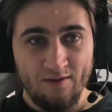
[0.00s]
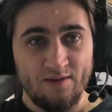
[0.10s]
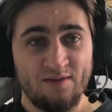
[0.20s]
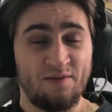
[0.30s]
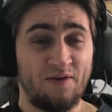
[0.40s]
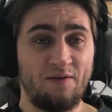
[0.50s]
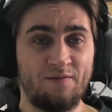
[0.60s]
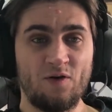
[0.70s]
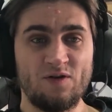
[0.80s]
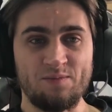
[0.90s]
The very
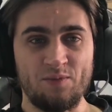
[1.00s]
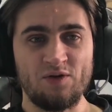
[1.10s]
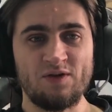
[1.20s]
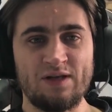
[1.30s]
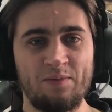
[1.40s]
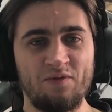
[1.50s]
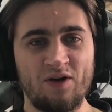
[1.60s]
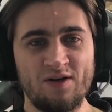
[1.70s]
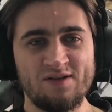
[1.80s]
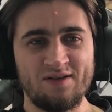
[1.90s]
first prototype of
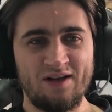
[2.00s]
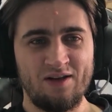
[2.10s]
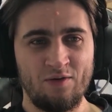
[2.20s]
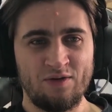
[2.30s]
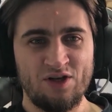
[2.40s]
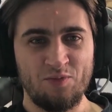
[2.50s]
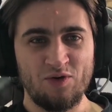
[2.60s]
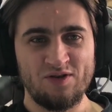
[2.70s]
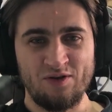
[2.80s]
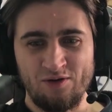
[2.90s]
cards had no
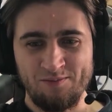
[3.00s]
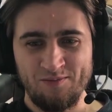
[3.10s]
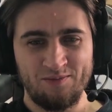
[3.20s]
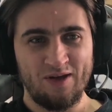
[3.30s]
dashboards at all.